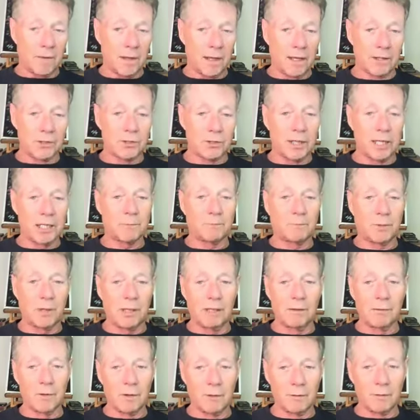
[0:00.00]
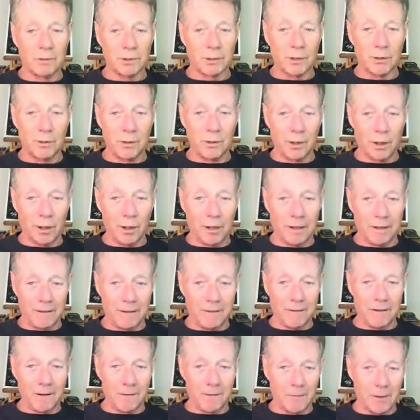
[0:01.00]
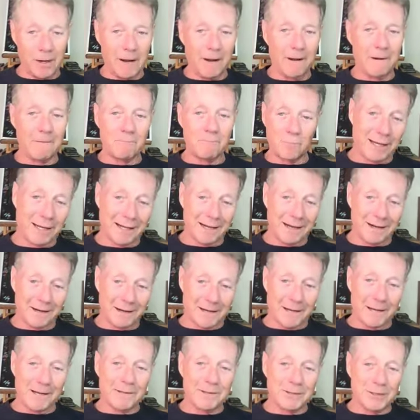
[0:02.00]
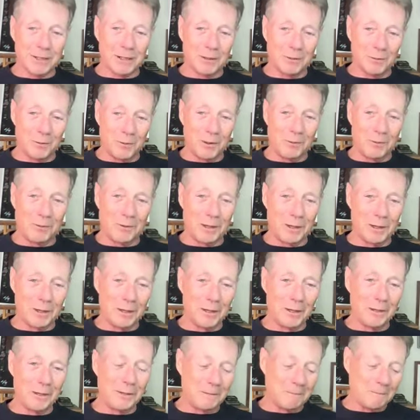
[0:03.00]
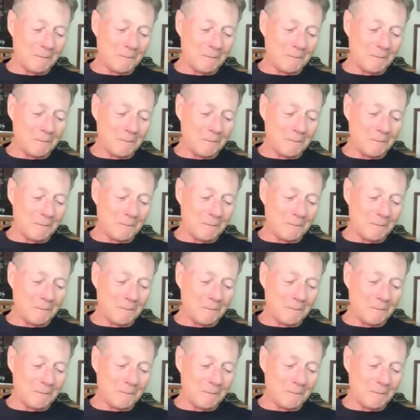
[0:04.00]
And so that's probably what was going on here, but I can't tell one way or the other.